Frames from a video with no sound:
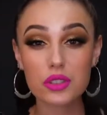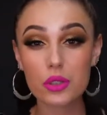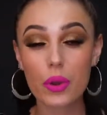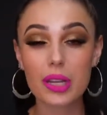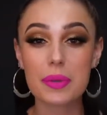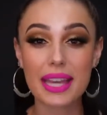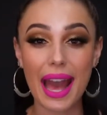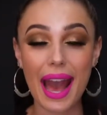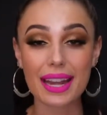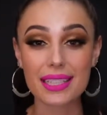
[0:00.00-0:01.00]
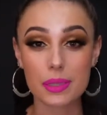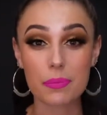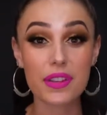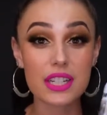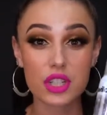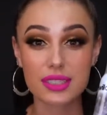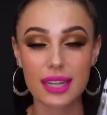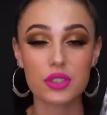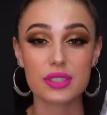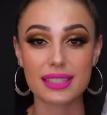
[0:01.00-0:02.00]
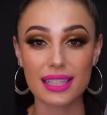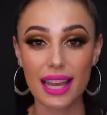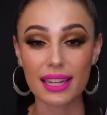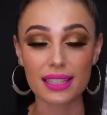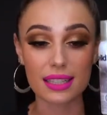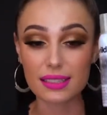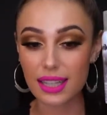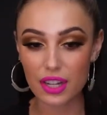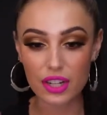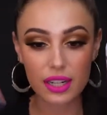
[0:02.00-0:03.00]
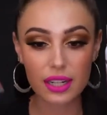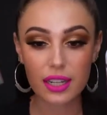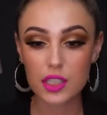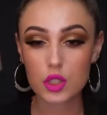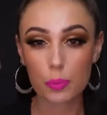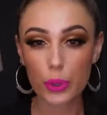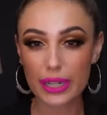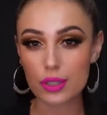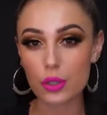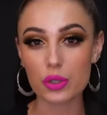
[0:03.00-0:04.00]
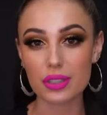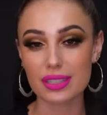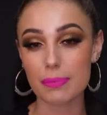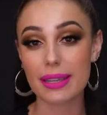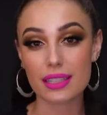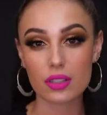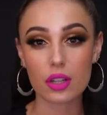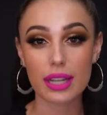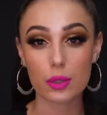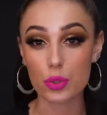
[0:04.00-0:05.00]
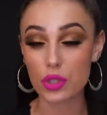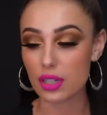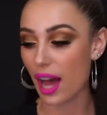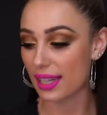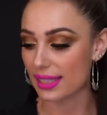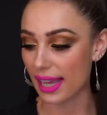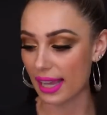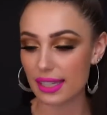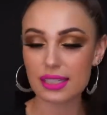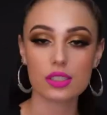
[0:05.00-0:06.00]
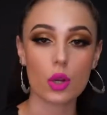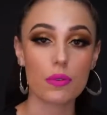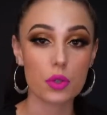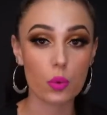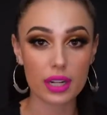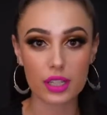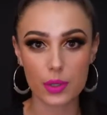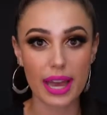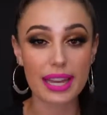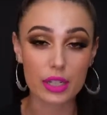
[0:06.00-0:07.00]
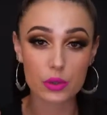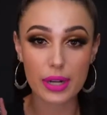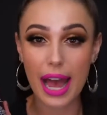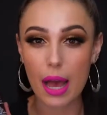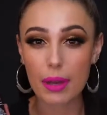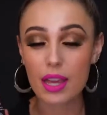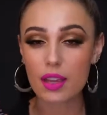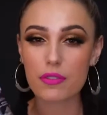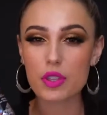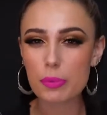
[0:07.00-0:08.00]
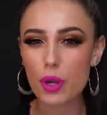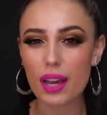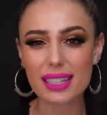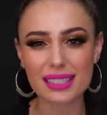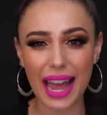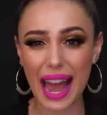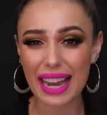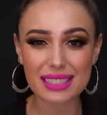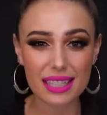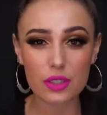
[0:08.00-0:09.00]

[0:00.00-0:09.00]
going to be adding some finishing touches at the end, glitter, sprinkles, to make it look like real cotton candy. So if you wanna go ahead and grab a few products to accent the